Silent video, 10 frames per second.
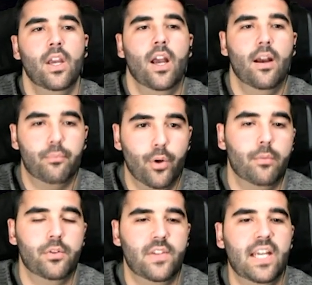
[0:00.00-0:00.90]

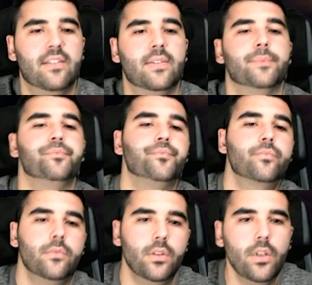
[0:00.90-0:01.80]
promo set,
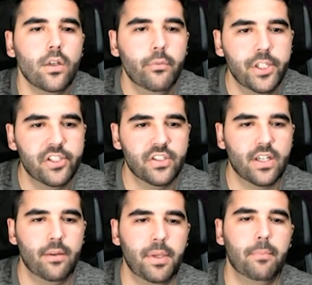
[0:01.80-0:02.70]
which is
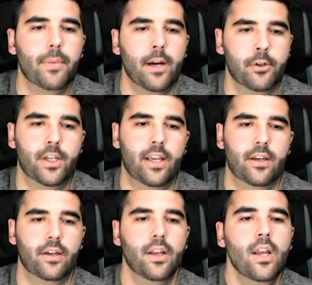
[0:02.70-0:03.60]
gonna be Paracannon.